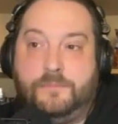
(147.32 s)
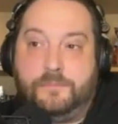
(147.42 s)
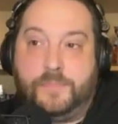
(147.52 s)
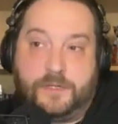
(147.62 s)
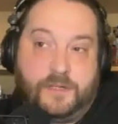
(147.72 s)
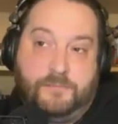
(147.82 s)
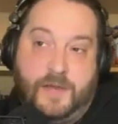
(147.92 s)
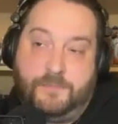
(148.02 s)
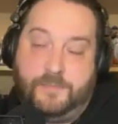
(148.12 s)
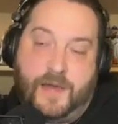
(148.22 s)
But
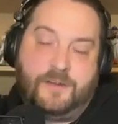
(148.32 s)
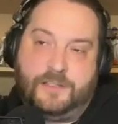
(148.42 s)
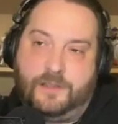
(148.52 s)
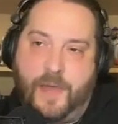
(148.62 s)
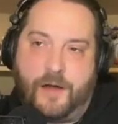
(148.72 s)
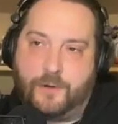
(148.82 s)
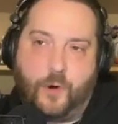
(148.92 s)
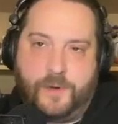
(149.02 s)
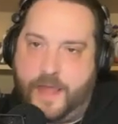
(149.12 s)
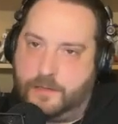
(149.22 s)
I don't see the Baron
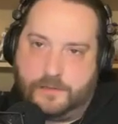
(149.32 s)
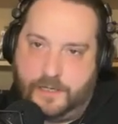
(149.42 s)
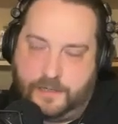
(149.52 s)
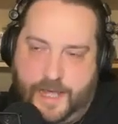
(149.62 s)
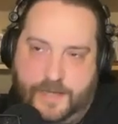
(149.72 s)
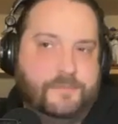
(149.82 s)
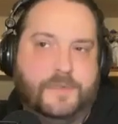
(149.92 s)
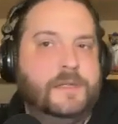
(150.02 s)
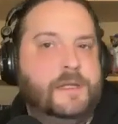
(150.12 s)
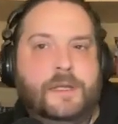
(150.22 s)
Corbin angle here yet.
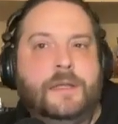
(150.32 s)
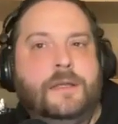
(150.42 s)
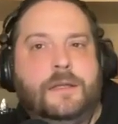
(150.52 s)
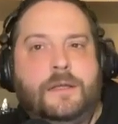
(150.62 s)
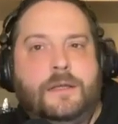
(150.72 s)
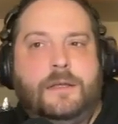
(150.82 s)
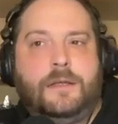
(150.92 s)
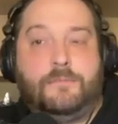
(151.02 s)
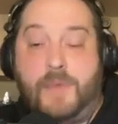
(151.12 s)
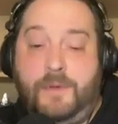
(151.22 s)
But
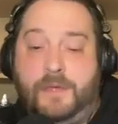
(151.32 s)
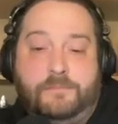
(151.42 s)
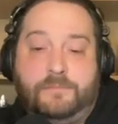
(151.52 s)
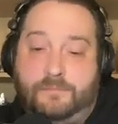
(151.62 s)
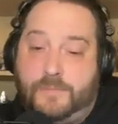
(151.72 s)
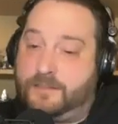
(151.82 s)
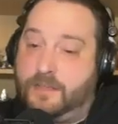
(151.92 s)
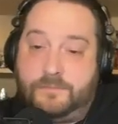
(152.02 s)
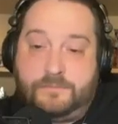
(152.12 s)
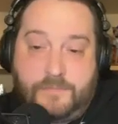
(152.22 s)
maybe that's
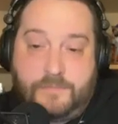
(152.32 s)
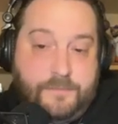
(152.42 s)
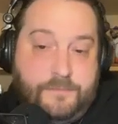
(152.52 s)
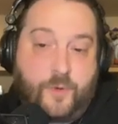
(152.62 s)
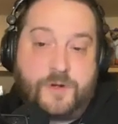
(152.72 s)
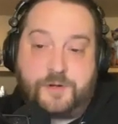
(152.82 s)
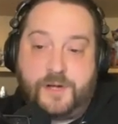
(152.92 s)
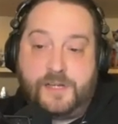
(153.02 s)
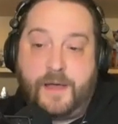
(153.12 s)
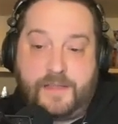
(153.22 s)
something I'm more
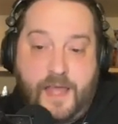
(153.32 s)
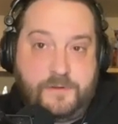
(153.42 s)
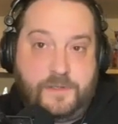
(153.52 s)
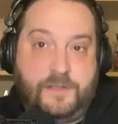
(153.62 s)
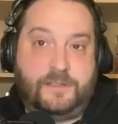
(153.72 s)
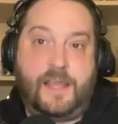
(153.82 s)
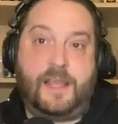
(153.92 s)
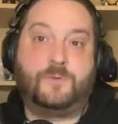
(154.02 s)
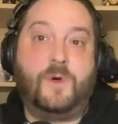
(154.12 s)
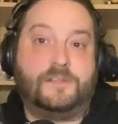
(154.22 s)
intrigued about now
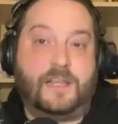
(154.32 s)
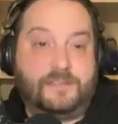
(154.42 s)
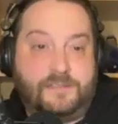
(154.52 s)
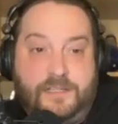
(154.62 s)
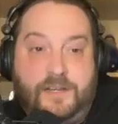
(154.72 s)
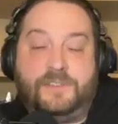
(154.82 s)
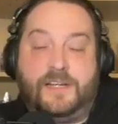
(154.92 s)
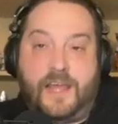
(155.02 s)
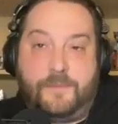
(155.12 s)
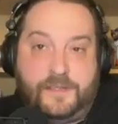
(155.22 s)
as well. That's a different
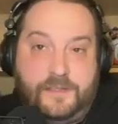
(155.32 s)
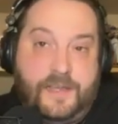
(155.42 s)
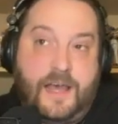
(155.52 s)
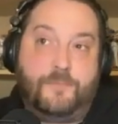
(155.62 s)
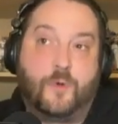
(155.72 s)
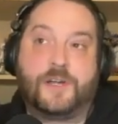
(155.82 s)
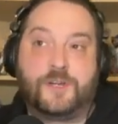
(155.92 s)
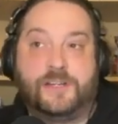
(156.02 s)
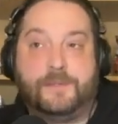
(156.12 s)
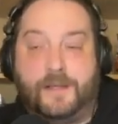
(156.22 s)
dynamic. I'm more
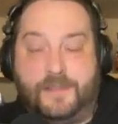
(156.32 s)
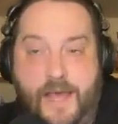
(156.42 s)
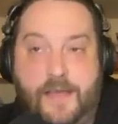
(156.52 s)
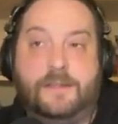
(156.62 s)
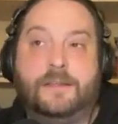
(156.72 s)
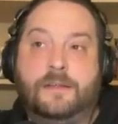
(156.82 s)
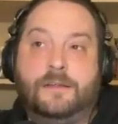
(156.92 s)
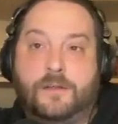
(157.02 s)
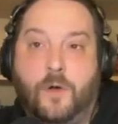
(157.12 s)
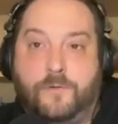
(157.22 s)
intrigued about that
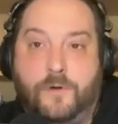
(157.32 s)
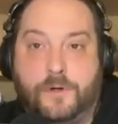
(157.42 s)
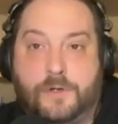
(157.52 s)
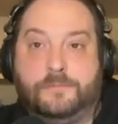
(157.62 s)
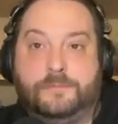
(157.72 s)
going forward.